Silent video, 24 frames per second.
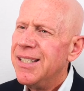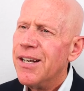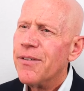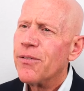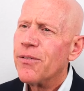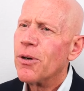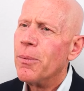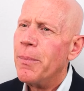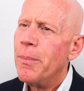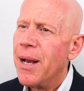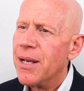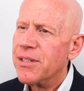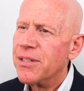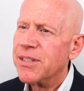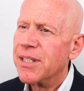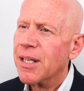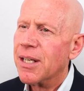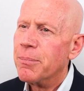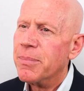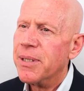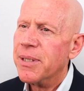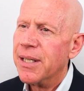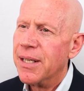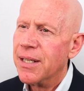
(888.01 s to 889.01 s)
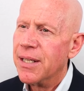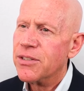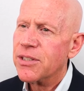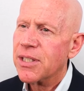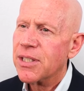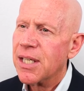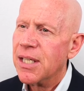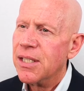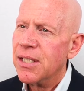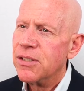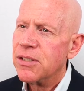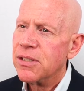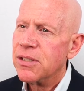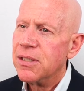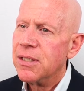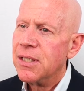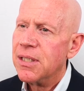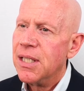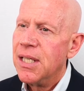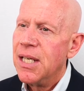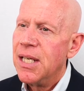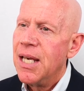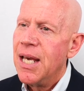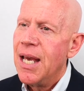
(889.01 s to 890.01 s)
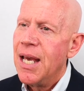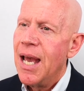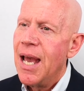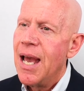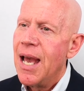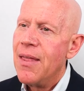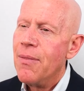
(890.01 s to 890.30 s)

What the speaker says: Never imagined I'd be in education.